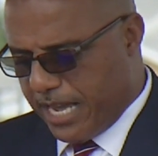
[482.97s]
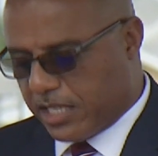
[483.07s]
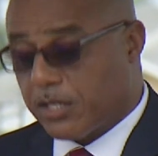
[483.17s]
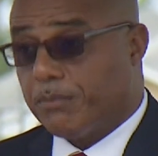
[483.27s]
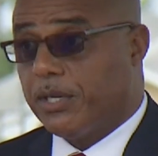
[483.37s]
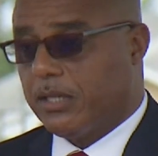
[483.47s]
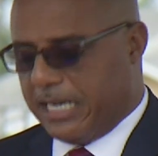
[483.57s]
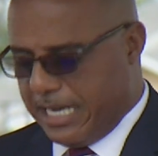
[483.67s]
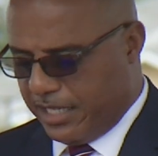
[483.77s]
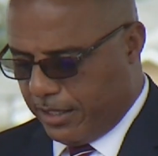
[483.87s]
flexible,
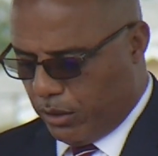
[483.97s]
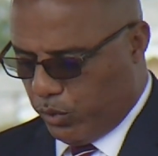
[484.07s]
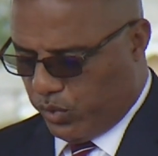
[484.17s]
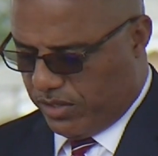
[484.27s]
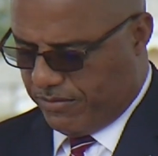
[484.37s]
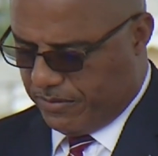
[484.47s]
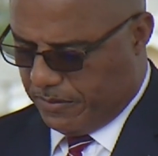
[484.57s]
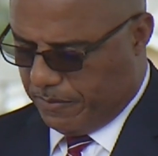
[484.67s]
and inclusive.